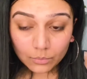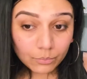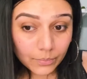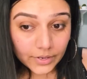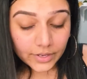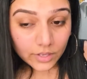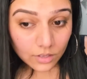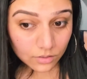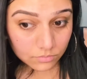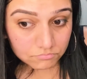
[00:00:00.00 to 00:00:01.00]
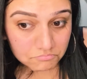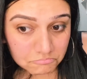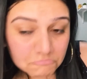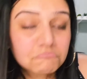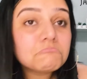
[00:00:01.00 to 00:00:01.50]
but
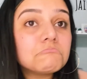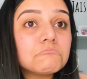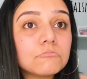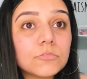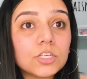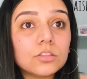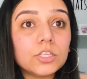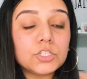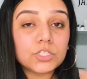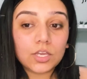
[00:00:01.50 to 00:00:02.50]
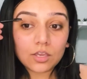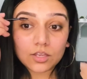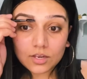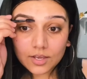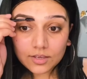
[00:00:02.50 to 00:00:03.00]
the
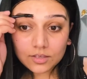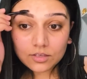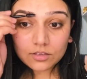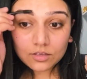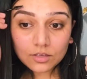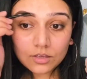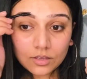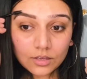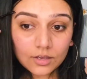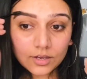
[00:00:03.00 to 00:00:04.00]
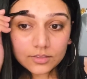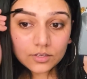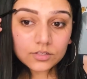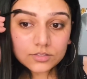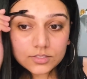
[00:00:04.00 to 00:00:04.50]
shade, I think
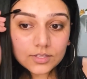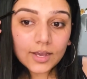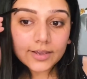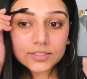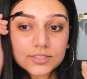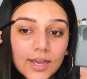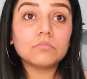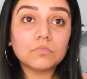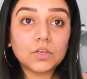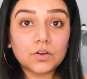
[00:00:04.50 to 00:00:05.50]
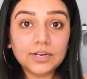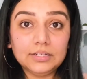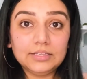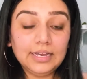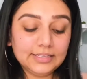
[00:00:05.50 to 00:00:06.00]
it's nice. All
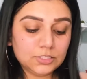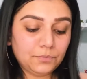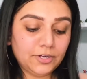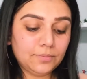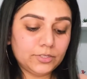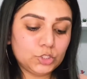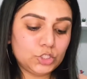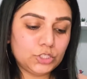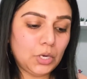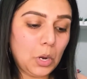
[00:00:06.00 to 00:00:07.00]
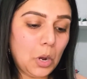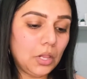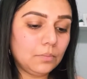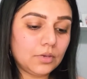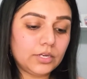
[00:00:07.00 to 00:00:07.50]
right, that's pretty much all
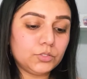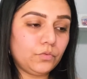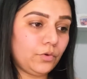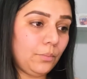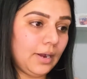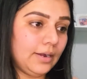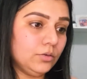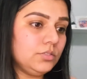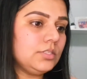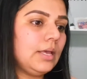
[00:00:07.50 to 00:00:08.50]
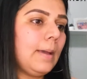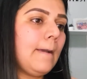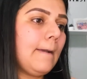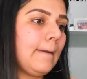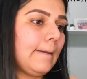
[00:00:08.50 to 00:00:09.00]
I'm gonna do for brows,
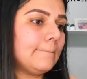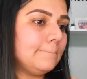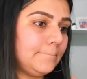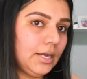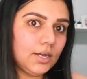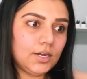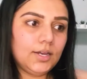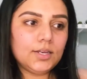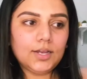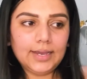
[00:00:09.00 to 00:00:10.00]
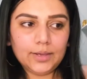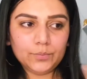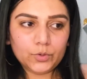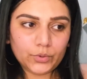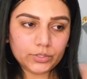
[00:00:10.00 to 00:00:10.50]
but I am
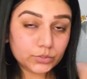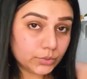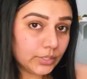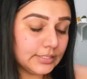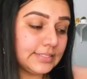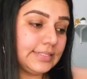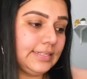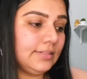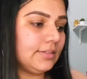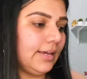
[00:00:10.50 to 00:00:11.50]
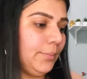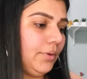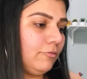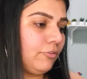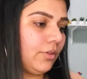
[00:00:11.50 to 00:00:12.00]
going to conceal them,
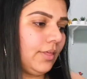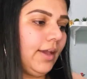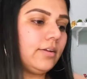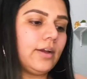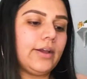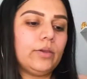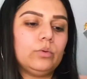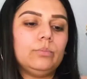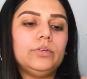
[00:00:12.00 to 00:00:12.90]
and for that I will be